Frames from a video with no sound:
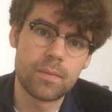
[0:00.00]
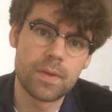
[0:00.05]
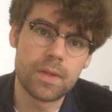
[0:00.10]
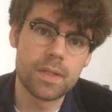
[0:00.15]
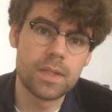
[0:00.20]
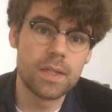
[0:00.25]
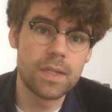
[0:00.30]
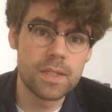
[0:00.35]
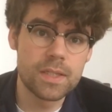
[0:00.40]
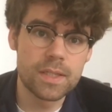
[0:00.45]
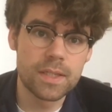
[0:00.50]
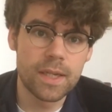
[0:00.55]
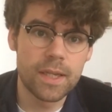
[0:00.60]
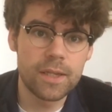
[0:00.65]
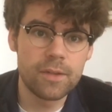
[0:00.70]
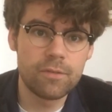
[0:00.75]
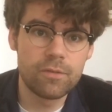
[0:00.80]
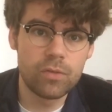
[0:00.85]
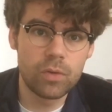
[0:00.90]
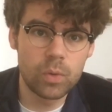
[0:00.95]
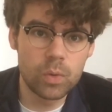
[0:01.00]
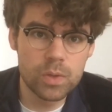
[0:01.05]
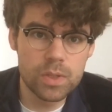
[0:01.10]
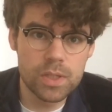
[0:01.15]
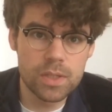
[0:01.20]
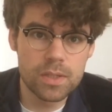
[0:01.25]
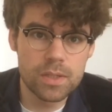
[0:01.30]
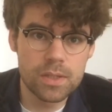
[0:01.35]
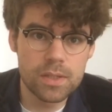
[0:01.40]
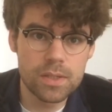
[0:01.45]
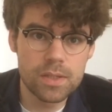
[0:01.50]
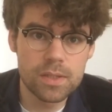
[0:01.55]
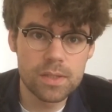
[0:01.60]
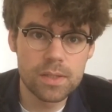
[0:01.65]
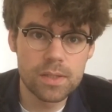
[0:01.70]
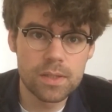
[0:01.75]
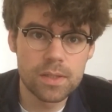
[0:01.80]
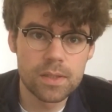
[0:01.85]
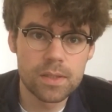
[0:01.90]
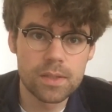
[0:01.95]
in his late 40s,
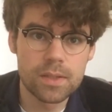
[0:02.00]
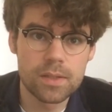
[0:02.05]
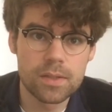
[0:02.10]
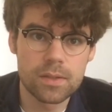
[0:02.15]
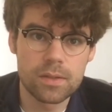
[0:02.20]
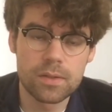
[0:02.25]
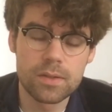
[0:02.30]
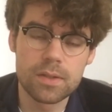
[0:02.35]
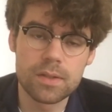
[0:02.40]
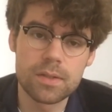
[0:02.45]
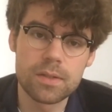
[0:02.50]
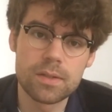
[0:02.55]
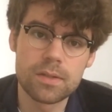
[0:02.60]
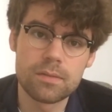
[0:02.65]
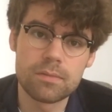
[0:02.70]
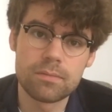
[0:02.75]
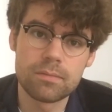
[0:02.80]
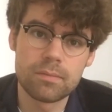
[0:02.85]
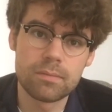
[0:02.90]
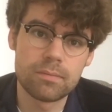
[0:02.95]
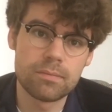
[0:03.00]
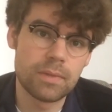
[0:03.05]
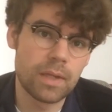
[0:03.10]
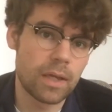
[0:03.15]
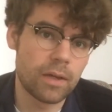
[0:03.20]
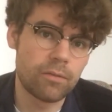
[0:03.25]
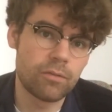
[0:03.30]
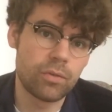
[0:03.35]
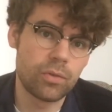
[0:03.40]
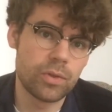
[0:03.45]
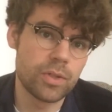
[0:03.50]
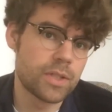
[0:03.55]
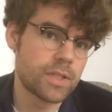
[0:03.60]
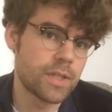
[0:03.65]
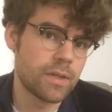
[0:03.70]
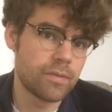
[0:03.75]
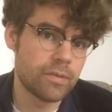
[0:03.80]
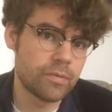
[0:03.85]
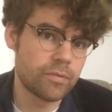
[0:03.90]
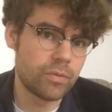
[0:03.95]
so he's like
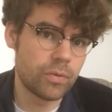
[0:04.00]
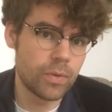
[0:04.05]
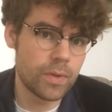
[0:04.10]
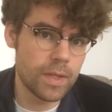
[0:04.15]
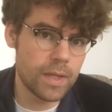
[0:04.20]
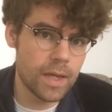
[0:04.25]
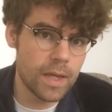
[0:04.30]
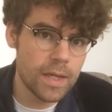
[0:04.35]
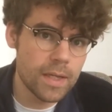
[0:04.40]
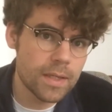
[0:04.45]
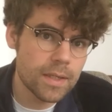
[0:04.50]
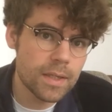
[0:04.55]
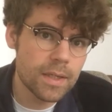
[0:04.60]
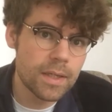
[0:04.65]
47, 48,